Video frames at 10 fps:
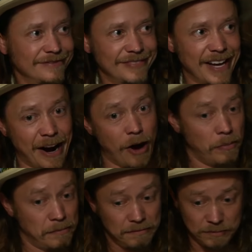You know,
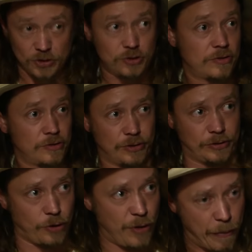
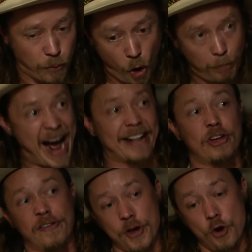do they roll back
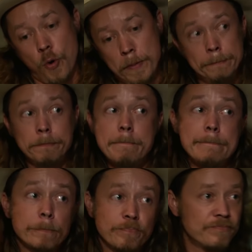their view?
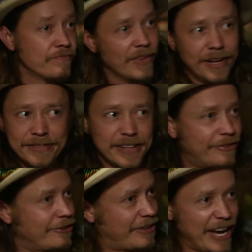
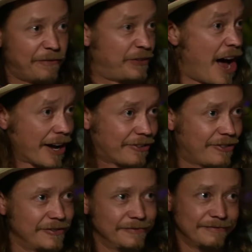This is in
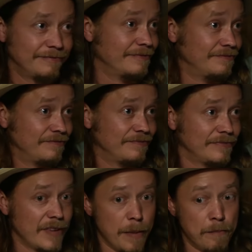flux.
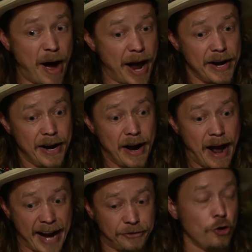But
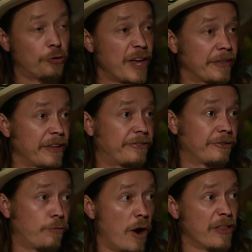I do think this
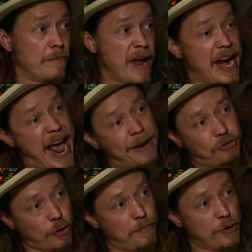is one of the main
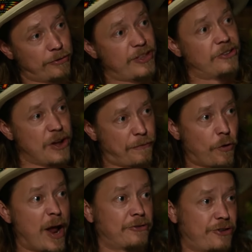attributes that
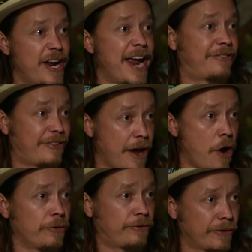differentiates
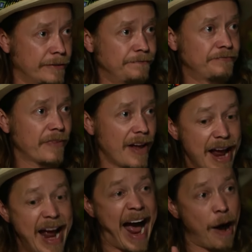EOS,
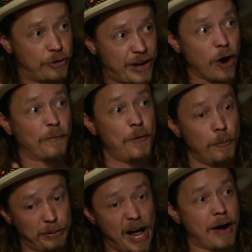how careful
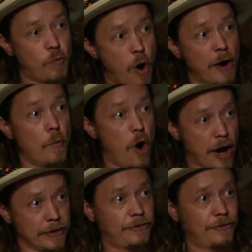Block.one
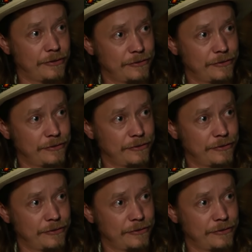was